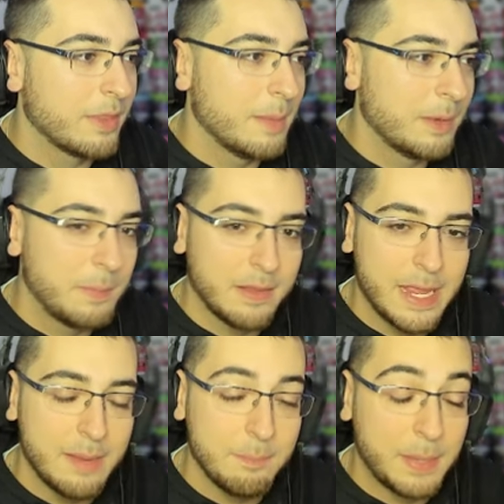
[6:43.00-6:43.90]
wasn't epic build
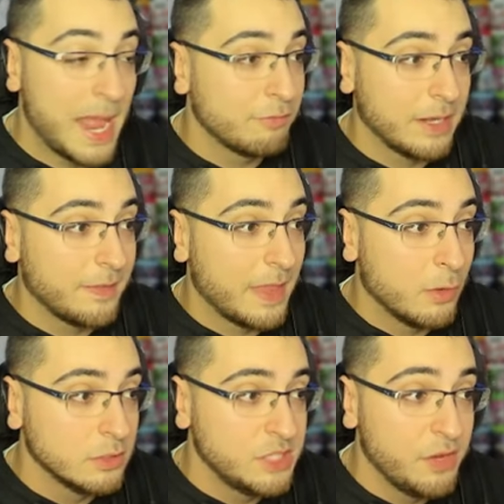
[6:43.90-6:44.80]
cam. But after I did that
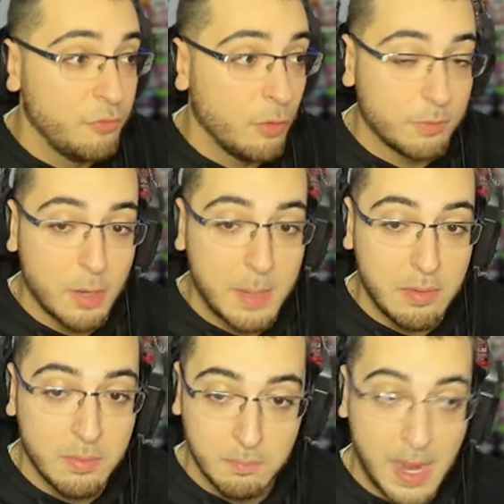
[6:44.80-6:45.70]
whole G Fuel
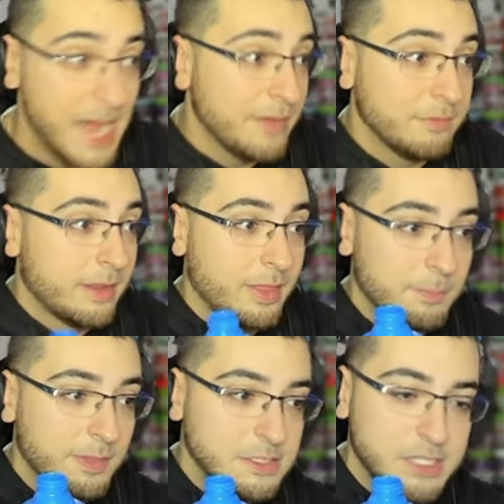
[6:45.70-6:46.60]
promo, I didn't even take a
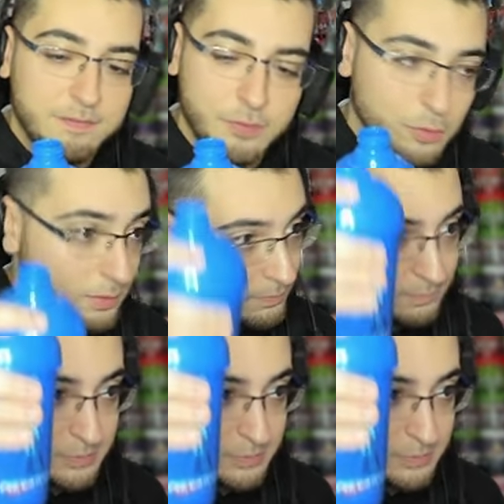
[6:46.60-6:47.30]
sip of the G Fuel.